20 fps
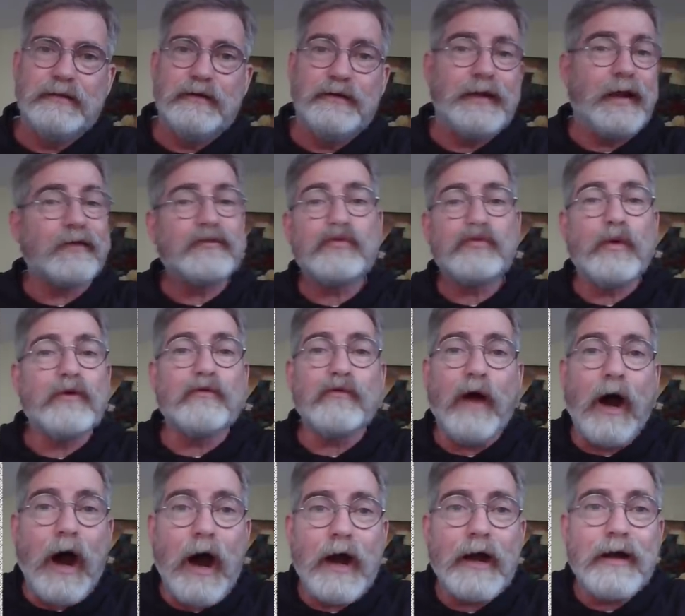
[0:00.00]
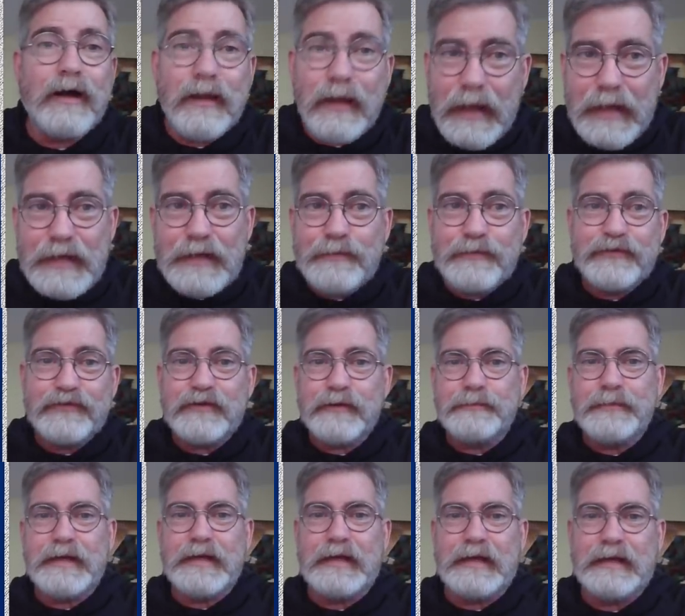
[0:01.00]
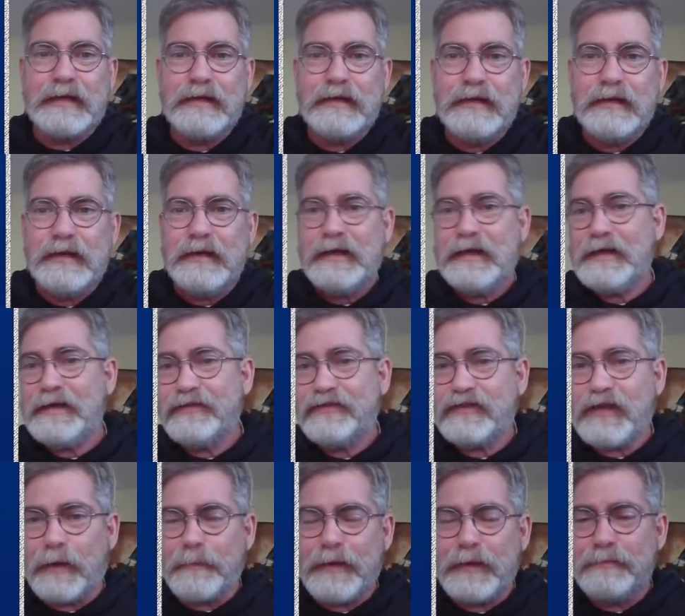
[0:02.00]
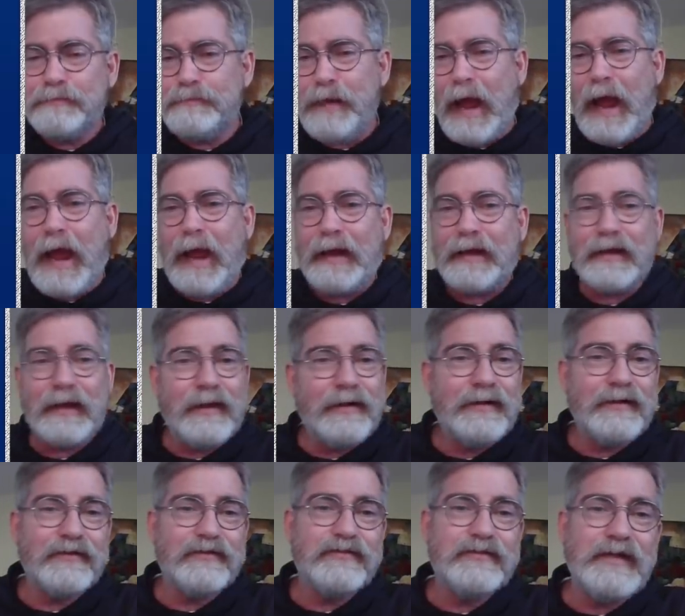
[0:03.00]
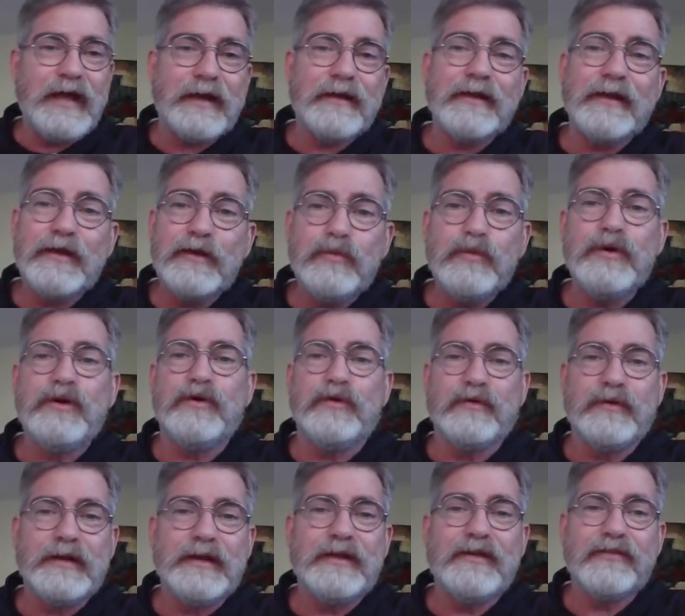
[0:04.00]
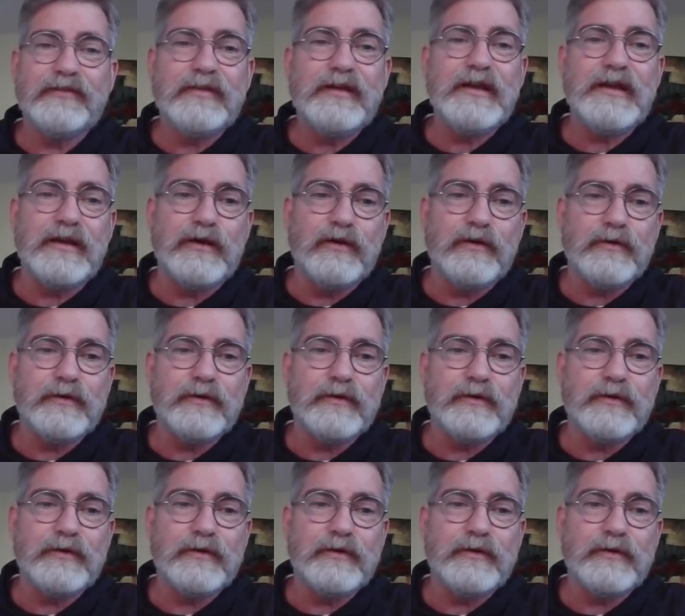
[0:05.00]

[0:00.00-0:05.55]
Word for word: That's what Ra claims to be. He's coming back, and his deadly wound is healed.